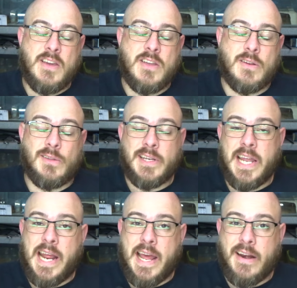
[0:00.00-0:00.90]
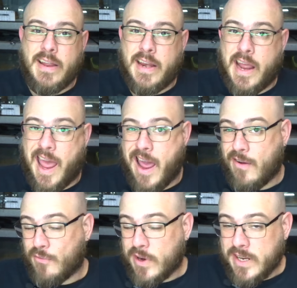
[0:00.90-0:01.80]
You're looking at an
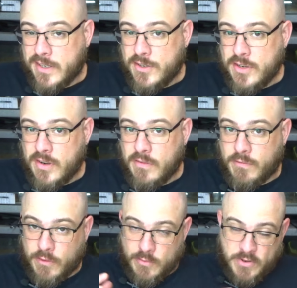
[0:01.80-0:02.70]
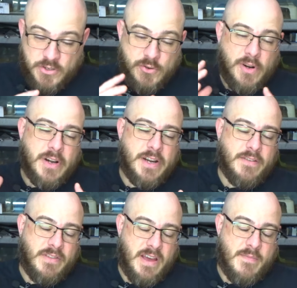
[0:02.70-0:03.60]
average, for the majority
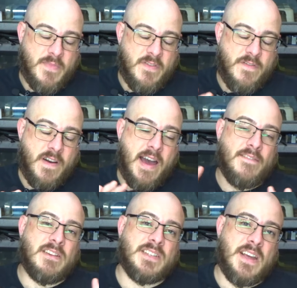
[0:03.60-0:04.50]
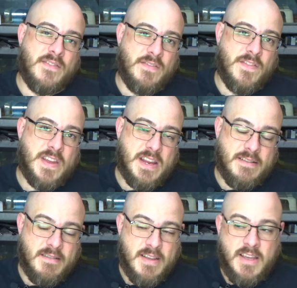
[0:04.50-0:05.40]
of them, five to seven feet.
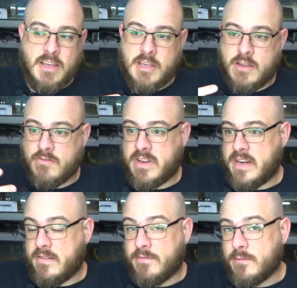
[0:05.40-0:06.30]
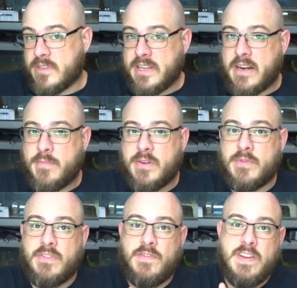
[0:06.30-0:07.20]
You can influence that a bit
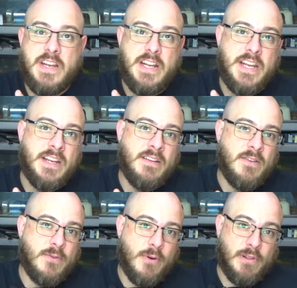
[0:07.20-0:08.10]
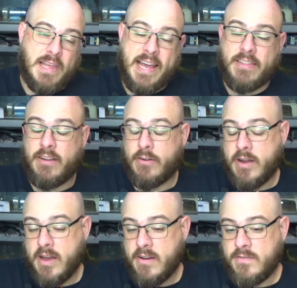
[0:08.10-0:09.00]
with feeding or lack
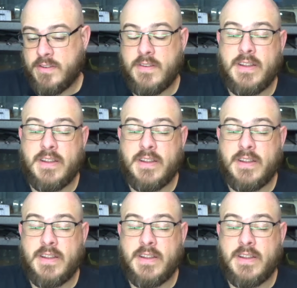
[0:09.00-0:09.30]
thereof,